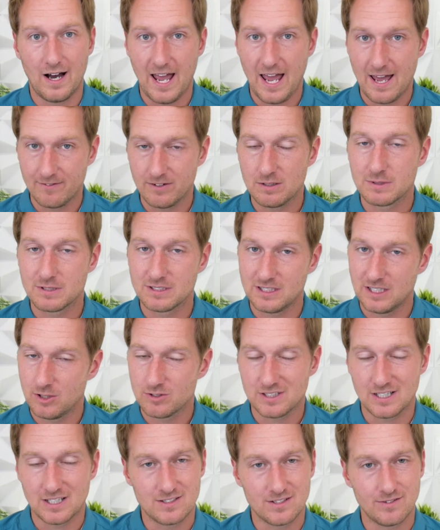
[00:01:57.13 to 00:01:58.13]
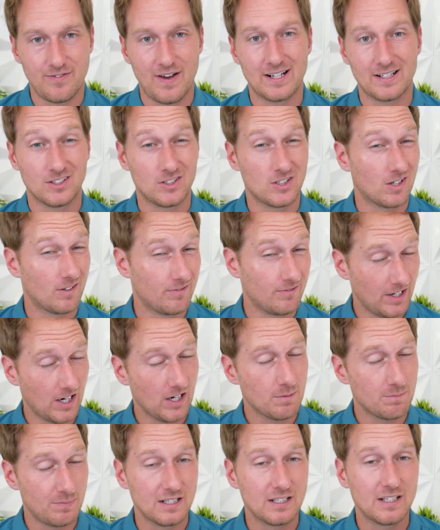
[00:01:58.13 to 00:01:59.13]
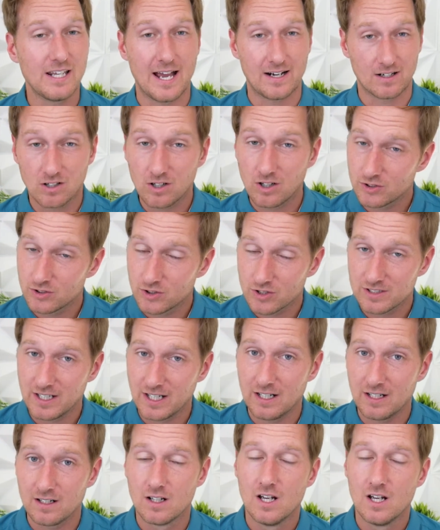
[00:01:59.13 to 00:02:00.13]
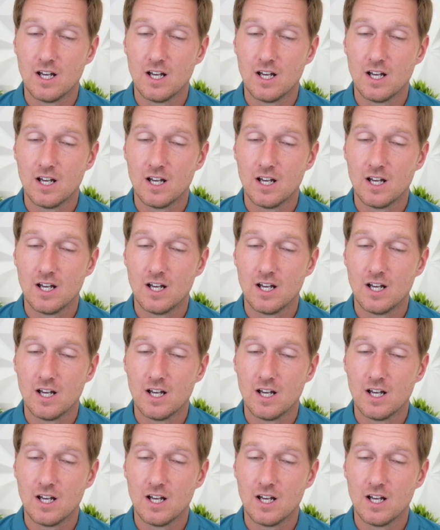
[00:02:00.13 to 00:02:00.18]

heavy in mosquitoes is the fact that they're a very big agriculture state.